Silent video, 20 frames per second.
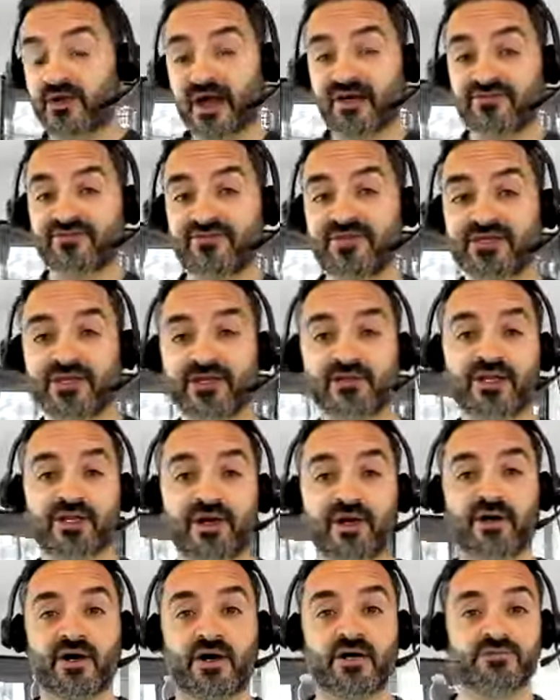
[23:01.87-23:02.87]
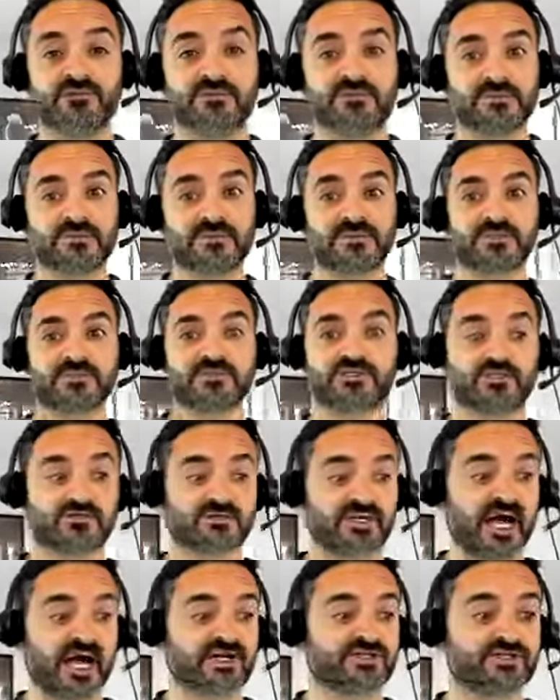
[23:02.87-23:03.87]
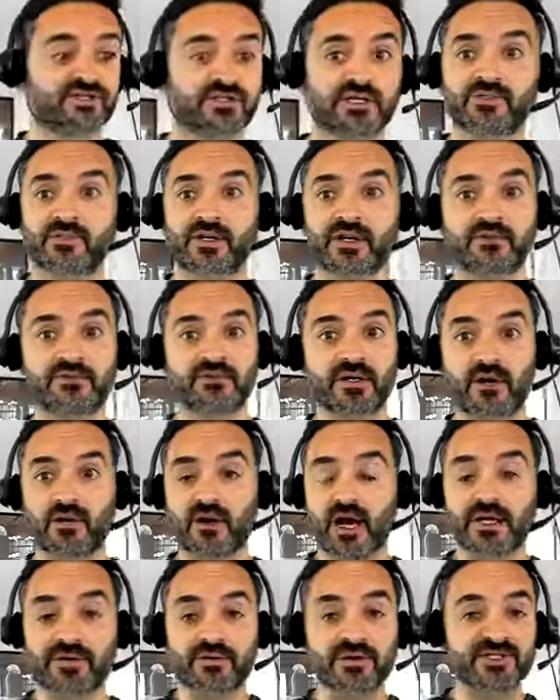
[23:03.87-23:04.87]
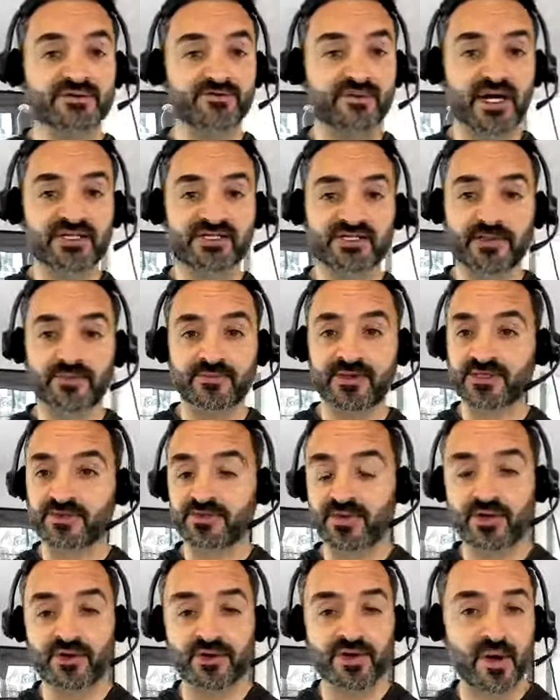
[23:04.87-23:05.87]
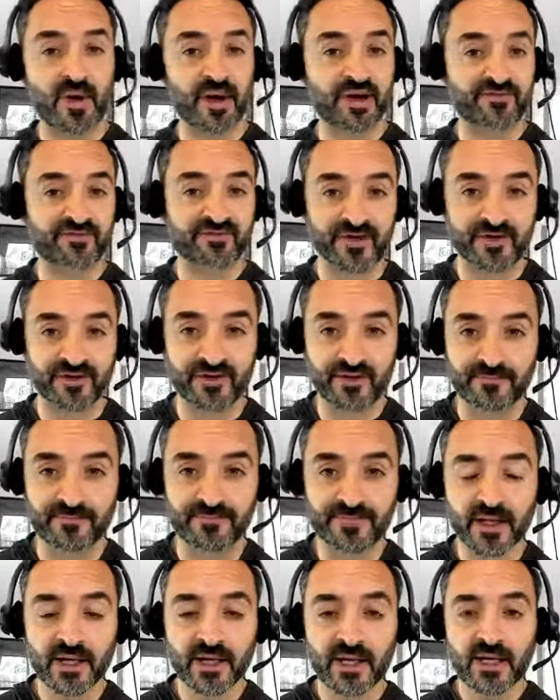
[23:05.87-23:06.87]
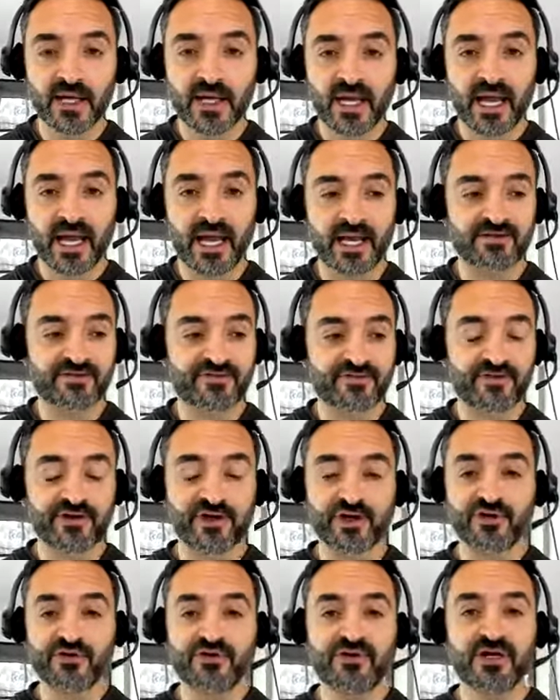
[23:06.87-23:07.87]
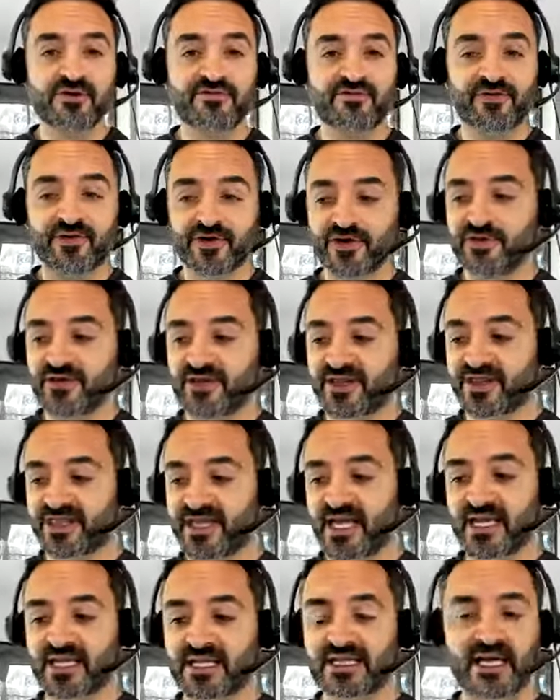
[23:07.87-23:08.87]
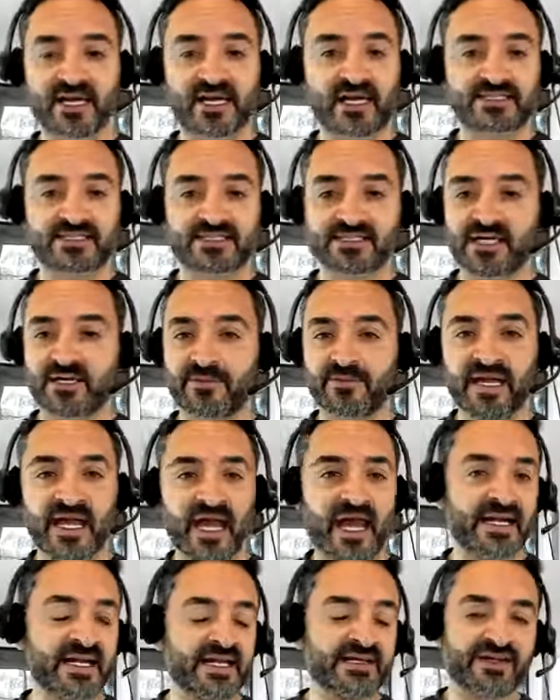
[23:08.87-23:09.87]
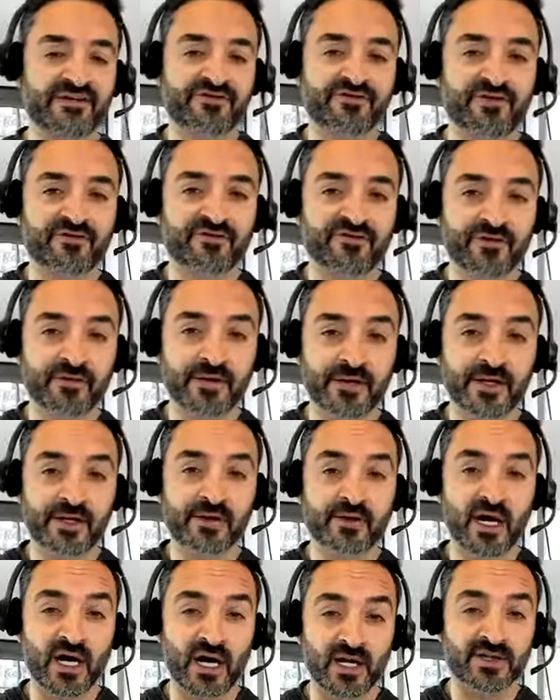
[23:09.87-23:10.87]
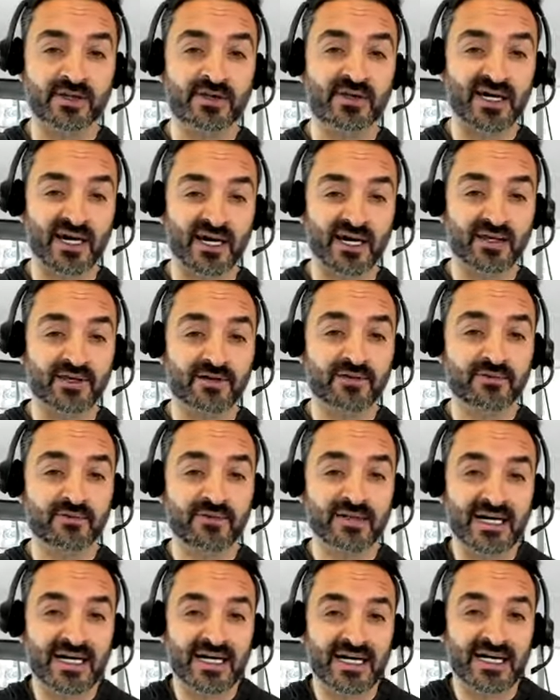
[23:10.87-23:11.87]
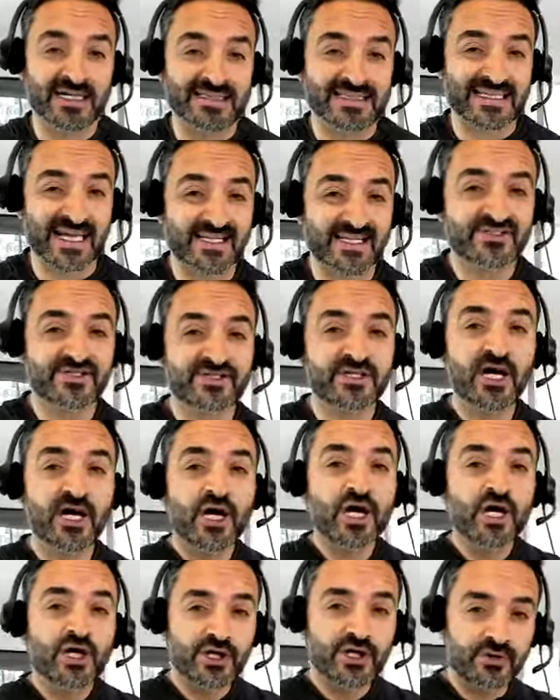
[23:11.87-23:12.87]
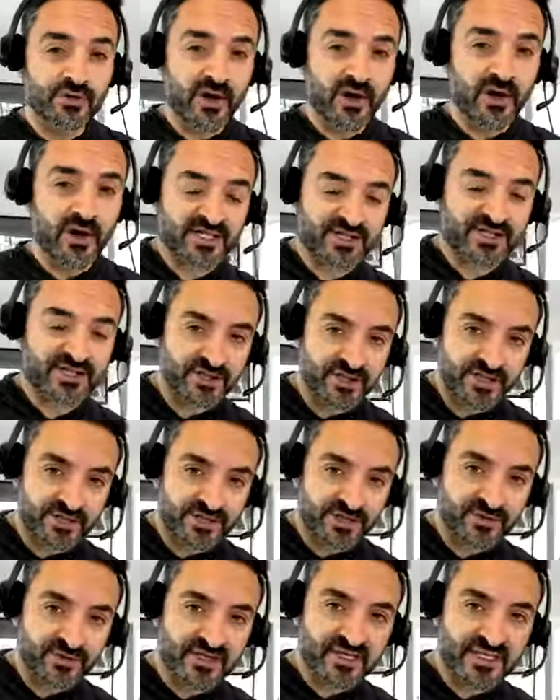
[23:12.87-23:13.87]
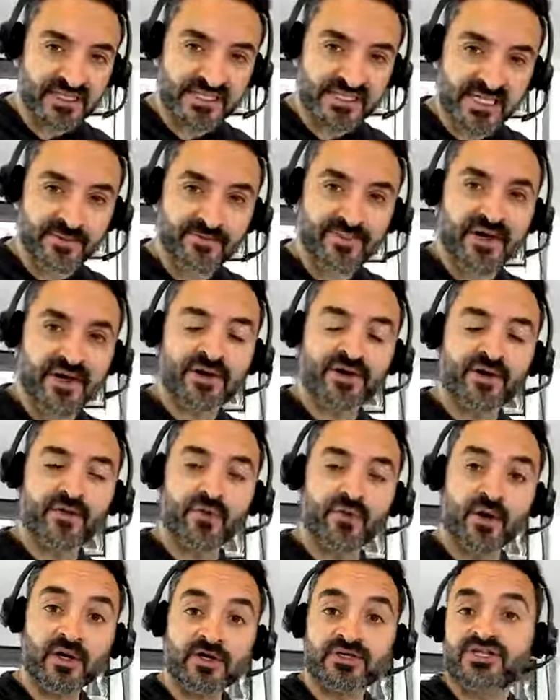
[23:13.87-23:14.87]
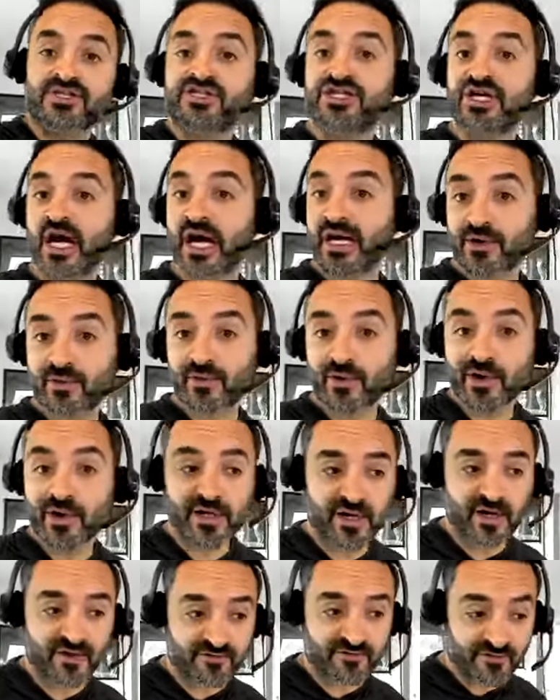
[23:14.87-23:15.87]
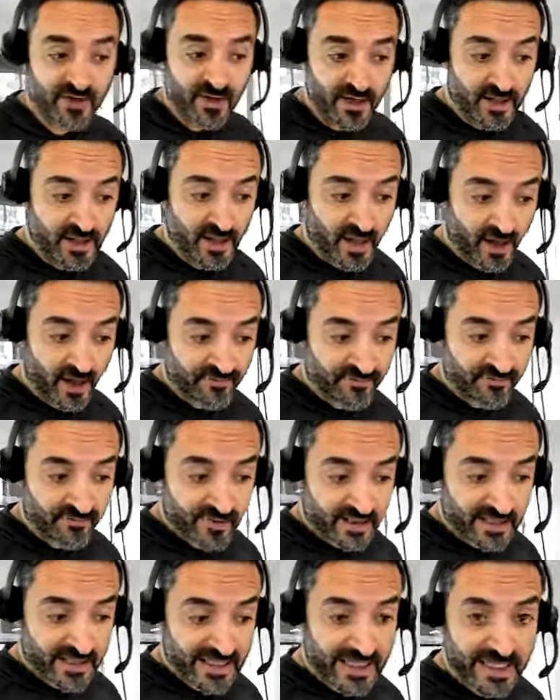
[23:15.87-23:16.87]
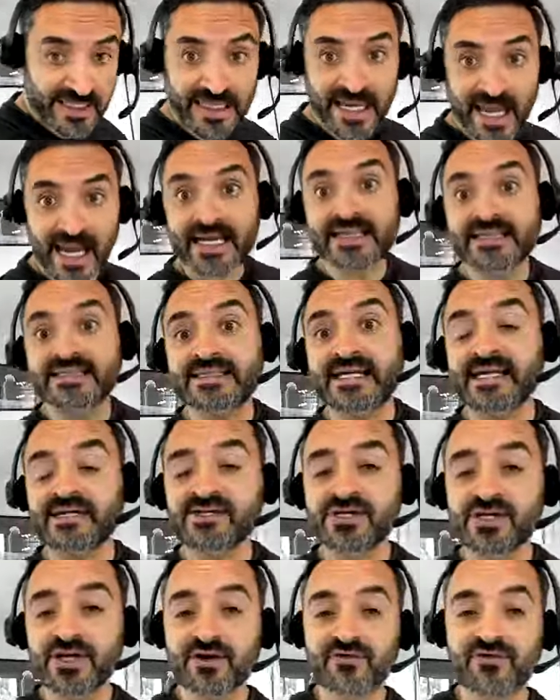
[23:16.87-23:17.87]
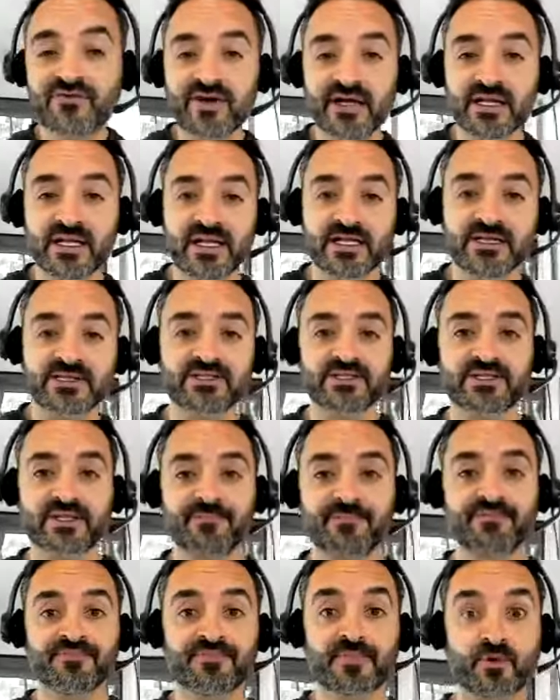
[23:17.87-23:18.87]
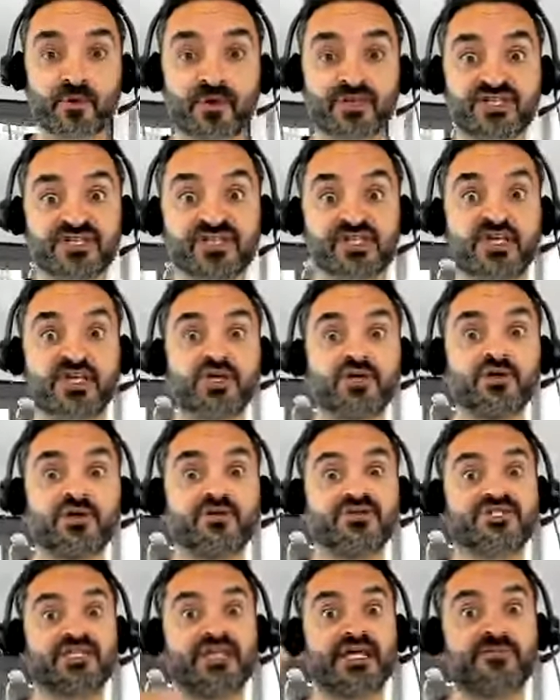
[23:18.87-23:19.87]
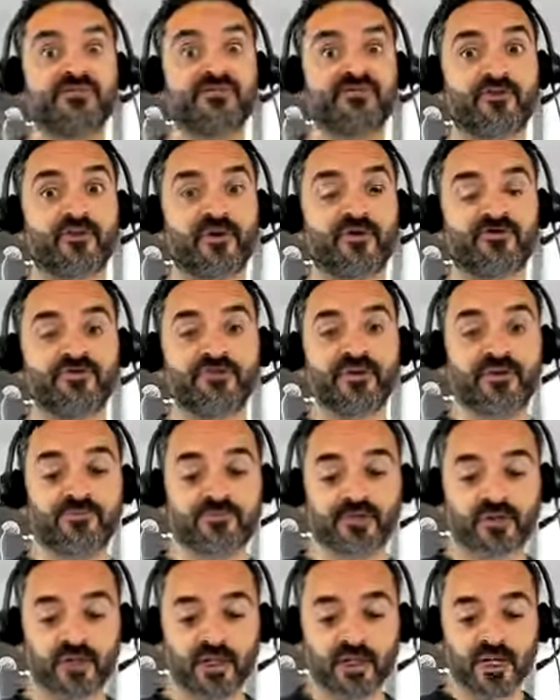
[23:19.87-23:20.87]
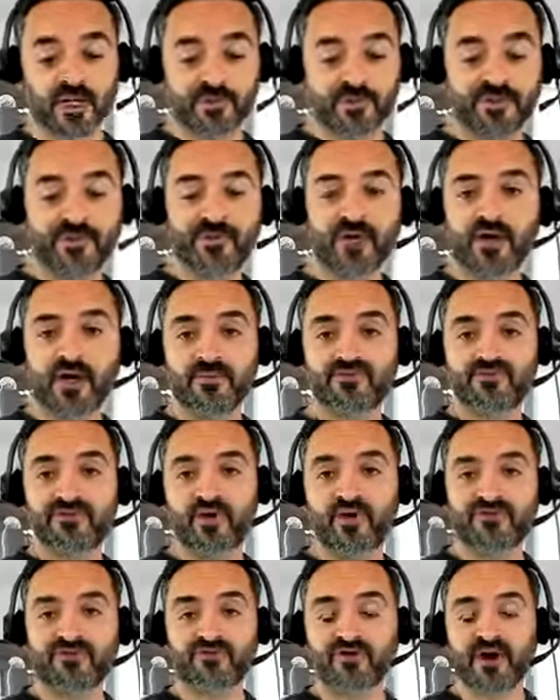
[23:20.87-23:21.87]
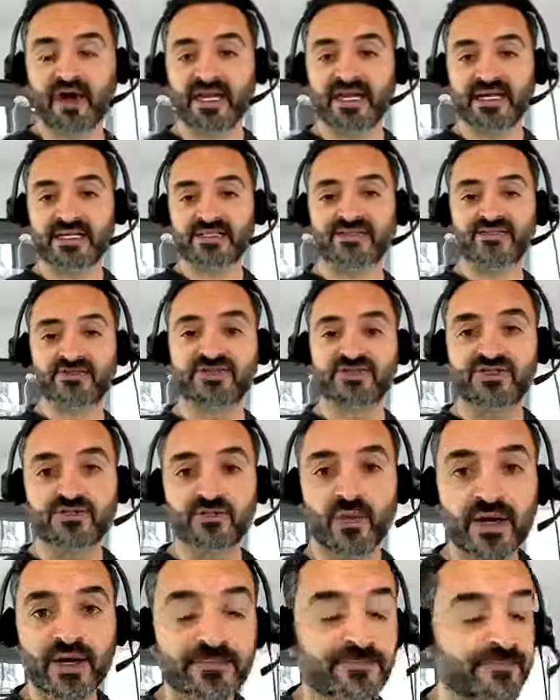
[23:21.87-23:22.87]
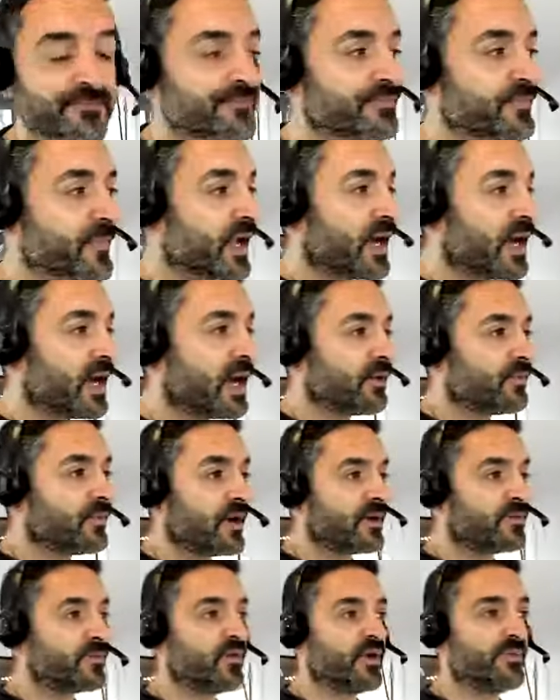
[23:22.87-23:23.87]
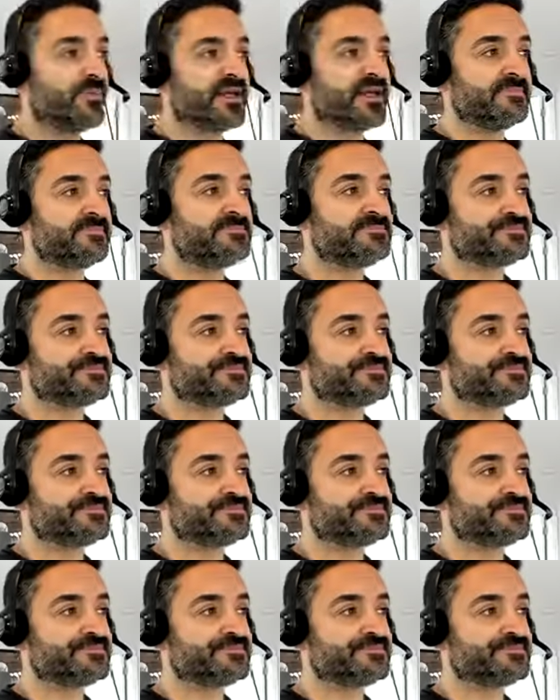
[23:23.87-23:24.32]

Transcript: have to deal with our own so naturally, we don't know how to express them because we don't know how to feel them. And for you to for you to think that it's going to be any different for you other other unless you actually do the deep inner work, the shadow work of of connecting to your feelings, which is a huge leap for most people. People come to our trainings. There's this one uh, one woman